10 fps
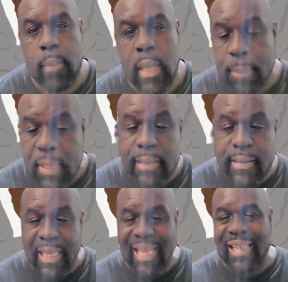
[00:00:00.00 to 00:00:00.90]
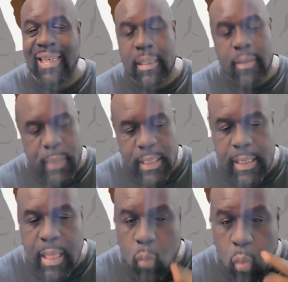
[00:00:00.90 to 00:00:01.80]
I'm not saying this
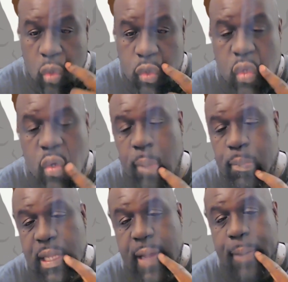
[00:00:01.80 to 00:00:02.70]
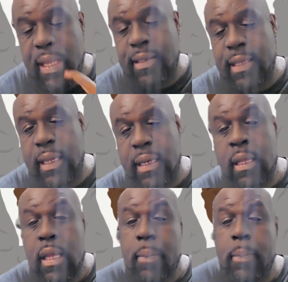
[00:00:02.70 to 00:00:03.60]
because I want to. I'm not saying it,
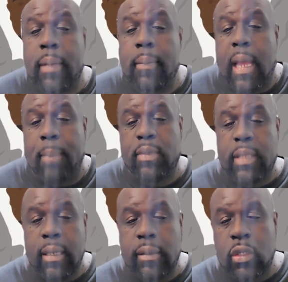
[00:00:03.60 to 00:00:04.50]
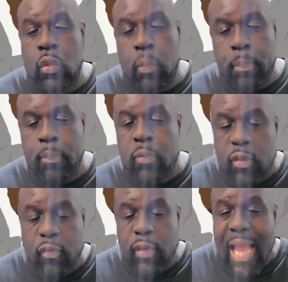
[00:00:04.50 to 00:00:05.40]
but I'm telling you
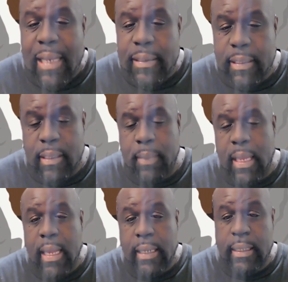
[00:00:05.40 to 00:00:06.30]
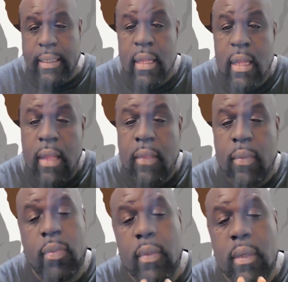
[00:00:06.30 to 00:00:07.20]
the reality behind it.
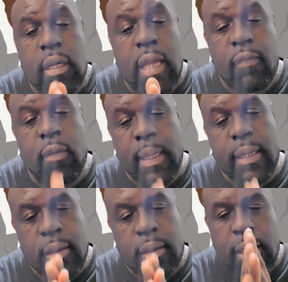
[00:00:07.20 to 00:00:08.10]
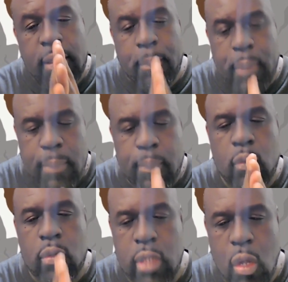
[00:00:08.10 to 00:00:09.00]
Government and the
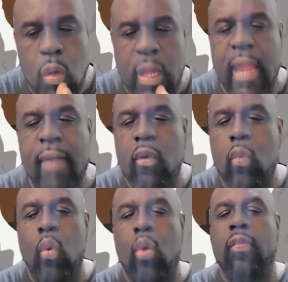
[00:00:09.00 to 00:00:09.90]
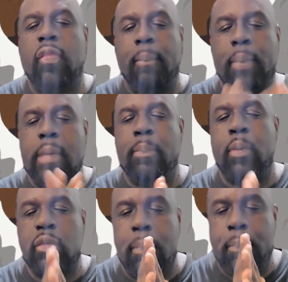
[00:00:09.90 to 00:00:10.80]
people don't ever want the
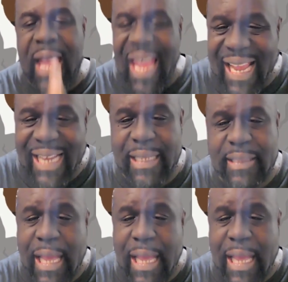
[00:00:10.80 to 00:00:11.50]
people to panic.